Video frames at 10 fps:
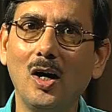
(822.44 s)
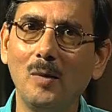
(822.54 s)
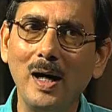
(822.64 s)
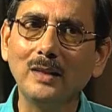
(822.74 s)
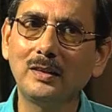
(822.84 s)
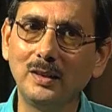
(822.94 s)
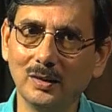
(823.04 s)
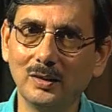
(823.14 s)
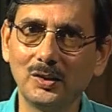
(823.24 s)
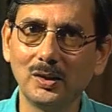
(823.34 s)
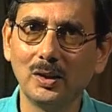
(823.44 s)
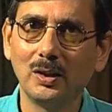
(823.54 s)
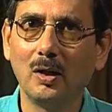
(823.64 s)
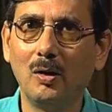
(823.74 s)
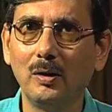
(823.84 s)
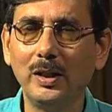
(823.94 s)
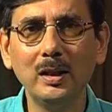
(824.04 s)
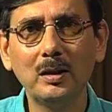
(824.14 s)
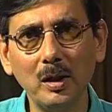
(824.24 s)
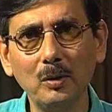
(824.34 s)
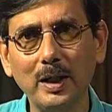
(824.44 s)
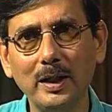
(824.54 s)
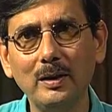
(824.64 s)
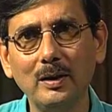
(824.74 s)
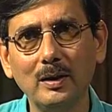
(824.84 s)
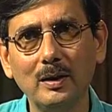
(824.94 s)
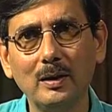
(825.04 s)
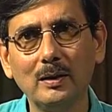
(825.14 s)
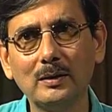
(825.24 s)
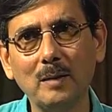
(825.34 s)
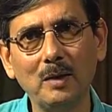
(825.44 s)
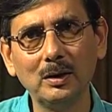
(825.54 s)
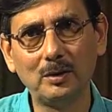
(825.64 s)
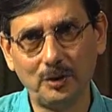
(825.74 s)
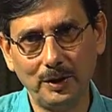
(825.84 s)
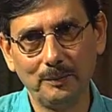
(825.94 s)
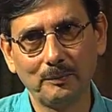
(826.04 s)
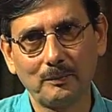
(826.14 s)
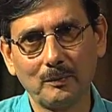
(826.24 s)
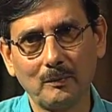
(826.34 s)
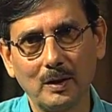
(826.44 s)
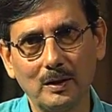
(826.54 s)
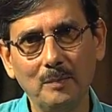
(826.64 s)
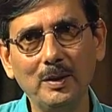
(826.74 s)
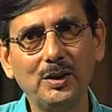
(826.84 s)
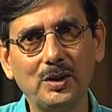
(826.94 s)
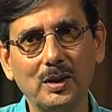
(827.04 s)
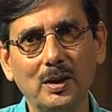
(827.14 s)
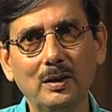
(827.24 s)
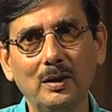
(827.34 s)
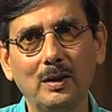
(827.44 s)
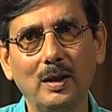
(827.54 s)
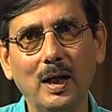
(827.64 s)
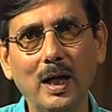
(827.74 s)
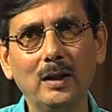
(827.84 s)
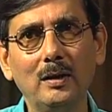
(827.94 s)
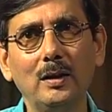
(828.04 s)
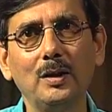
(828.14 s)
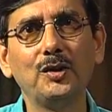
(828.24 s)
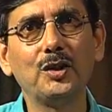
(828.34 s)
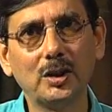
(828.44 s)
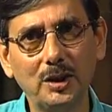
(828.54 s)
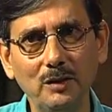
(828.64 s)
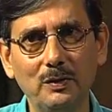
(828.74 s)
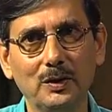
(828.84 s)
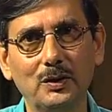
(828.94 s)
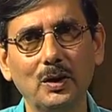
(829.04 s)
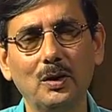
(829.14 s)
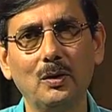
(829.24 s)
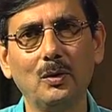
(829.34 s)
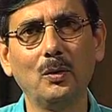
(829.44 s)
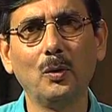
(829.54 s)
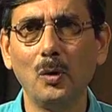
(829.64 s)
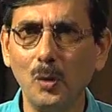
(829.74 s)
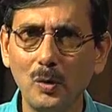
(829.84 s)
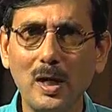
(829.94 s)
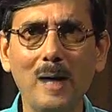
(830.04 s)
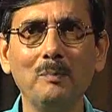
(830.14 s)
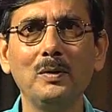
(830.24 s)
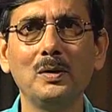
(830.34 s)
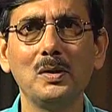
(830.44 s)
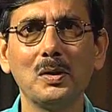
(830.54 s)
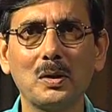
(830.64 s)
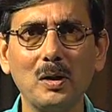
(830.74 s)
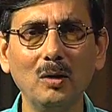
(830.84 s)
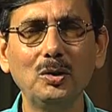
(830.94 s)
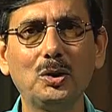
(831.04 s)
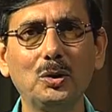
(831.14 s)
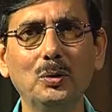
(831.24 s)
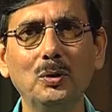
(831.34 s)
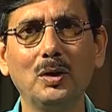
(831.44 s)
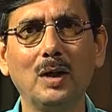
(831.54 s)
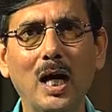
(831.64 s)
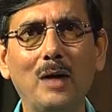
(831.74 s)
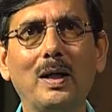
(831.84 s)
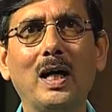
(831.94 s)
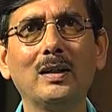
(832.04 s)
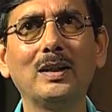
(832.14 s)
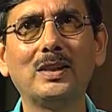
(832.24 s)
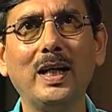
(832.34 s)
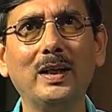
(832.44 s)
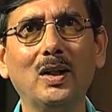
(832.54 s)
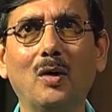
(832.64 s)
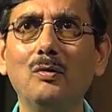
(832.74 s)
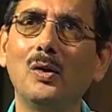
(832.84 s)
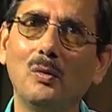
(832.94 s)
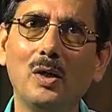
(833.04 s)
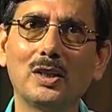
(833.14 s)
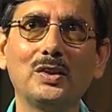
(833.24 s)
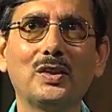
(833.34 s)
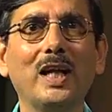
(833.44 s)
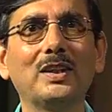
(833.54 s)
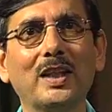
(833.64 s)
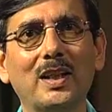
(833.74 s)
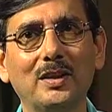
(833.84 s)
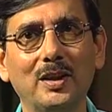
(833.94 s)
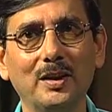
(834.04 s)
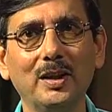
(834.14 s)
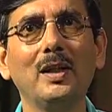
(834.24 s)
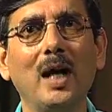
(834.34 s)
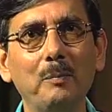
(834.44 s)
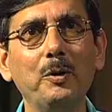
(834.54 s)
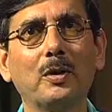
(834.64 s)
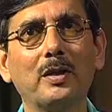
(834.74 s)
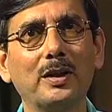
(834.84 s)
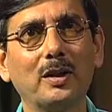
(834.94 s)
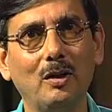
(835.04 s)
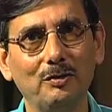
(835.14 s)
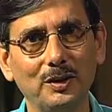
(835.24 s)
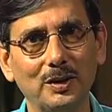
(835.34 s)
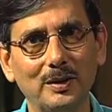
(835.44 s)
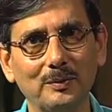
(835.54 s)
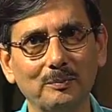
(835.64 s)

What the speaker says: The Amatyas included the Mantri, the minister, and Sachivas, who come close to our understanding of what is a secretary, a bureaucratic officer.